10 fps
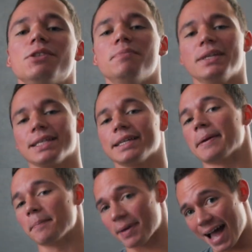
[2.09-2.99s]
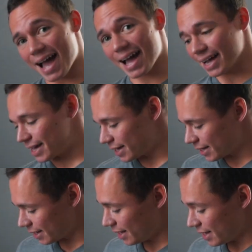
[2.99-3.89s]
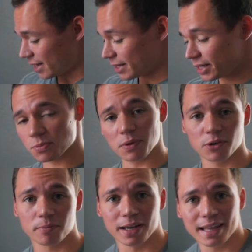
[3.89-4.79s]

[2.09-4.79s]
is me leaning back, this is me with my